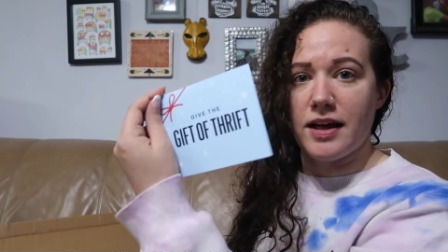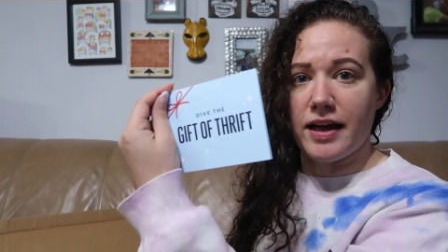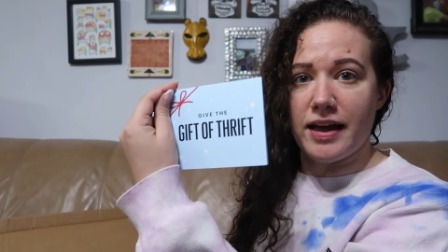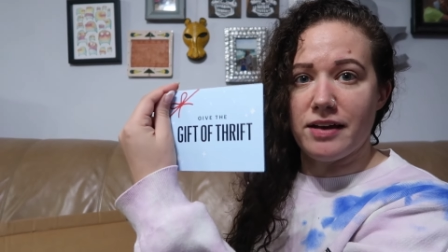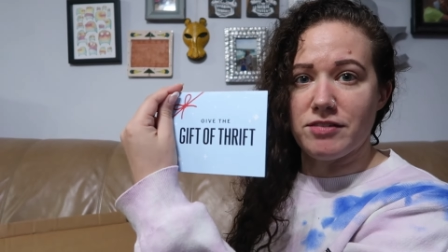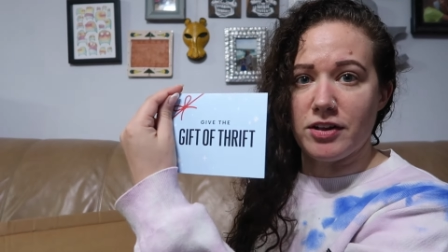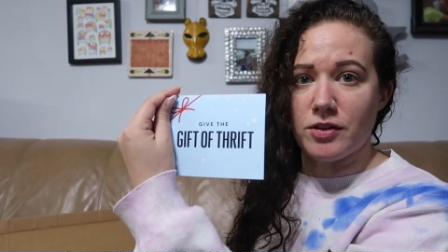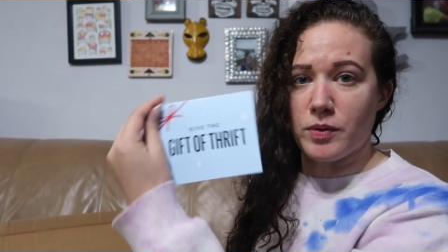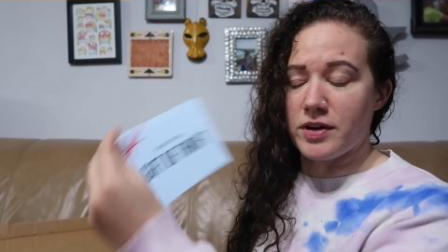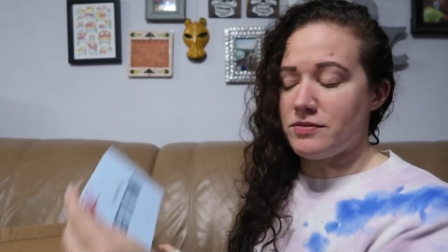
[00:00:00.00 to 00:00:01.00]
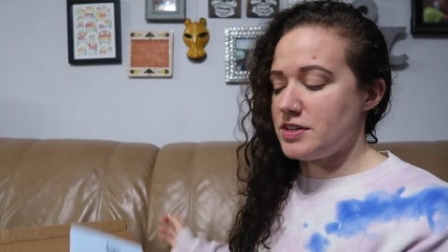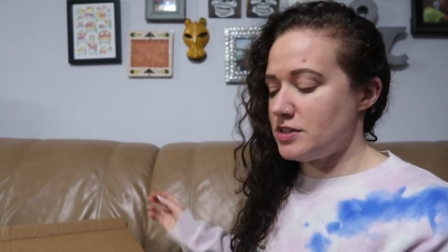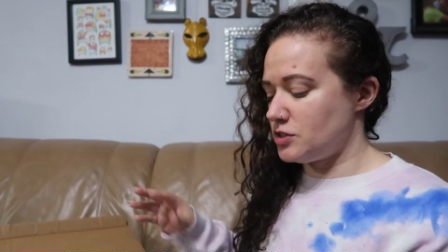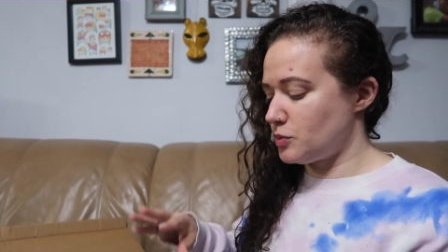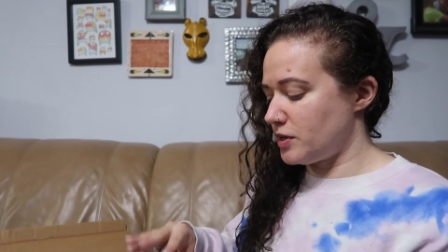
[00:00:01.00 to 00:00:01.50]
I have another one of
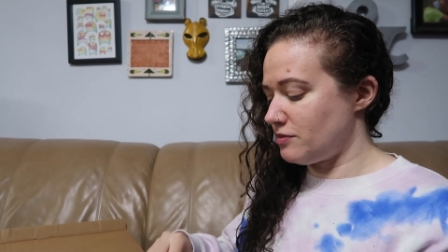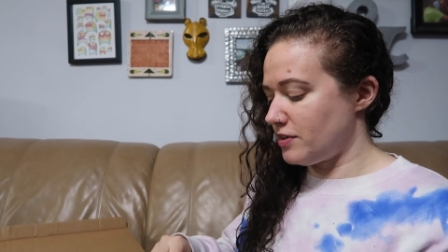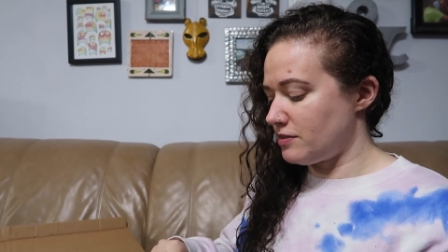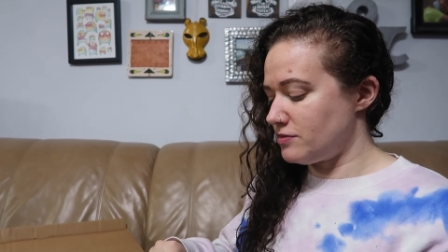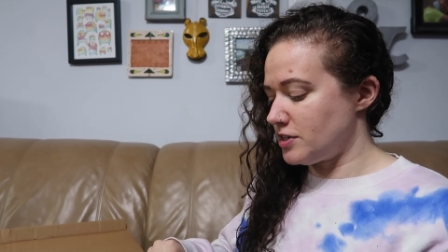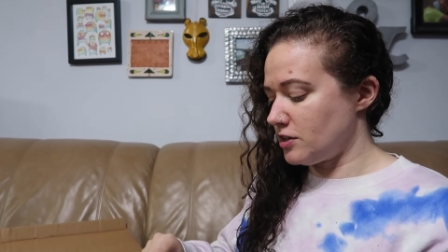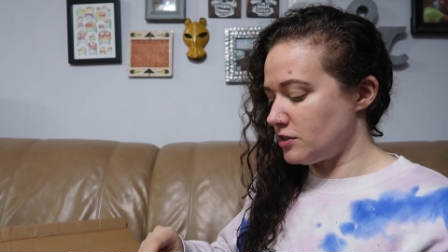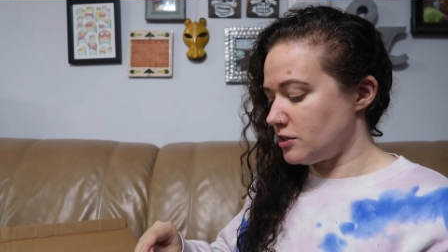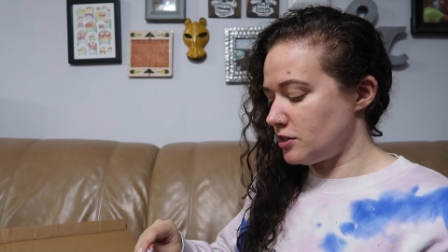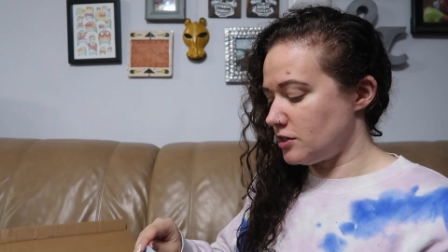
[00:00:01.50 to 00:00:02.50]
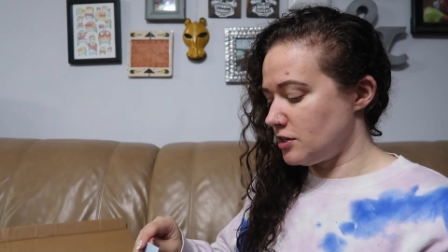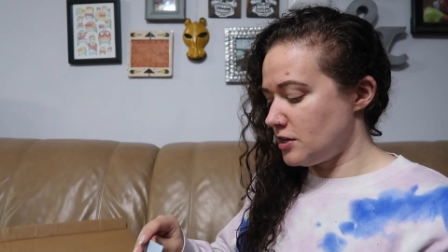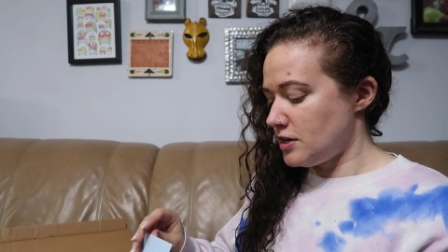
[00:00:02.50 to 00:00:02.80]
these $25